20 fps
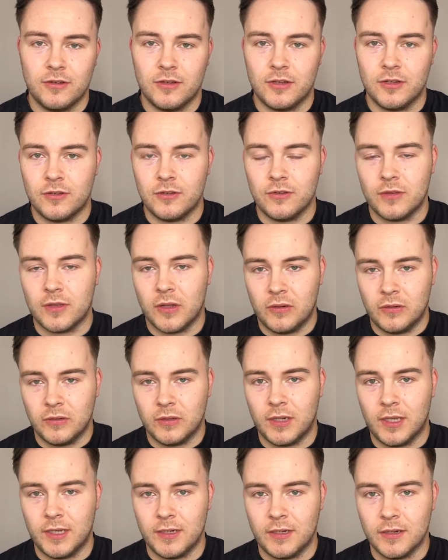You can do the
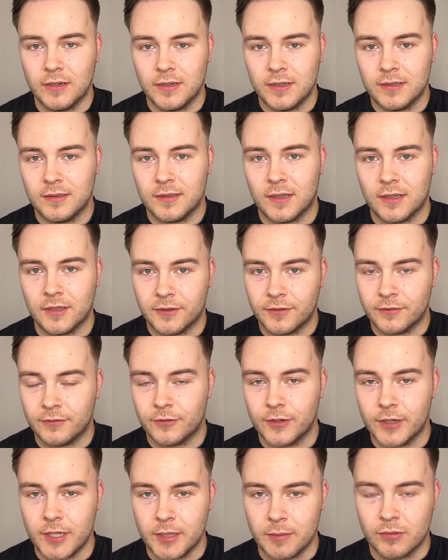online learning that is
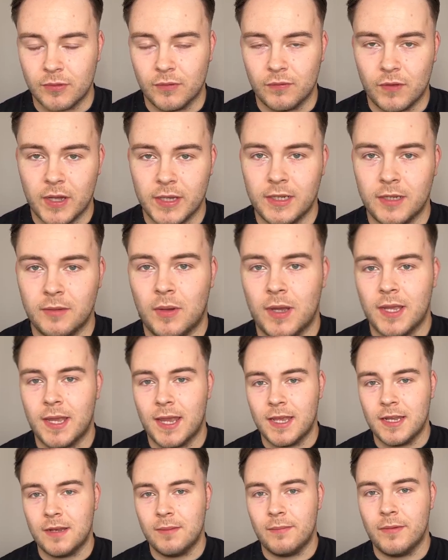free provided by
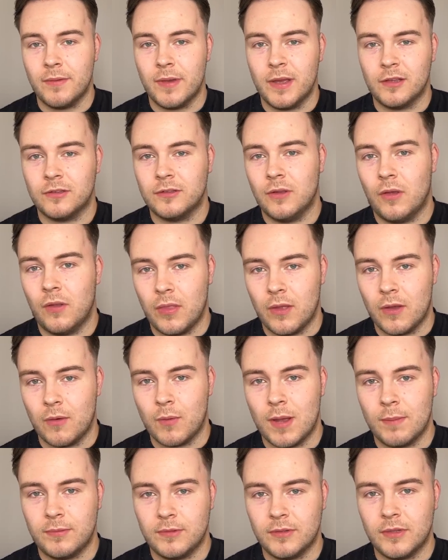A W S on their
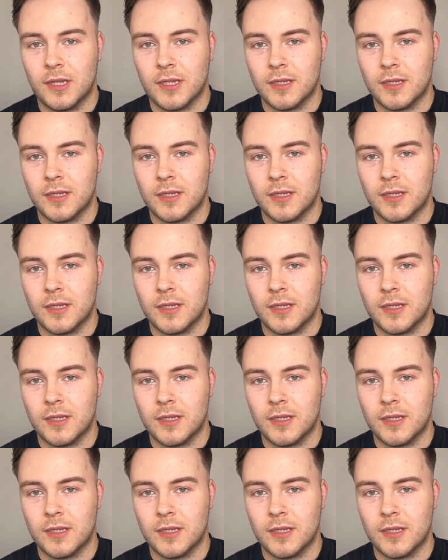website.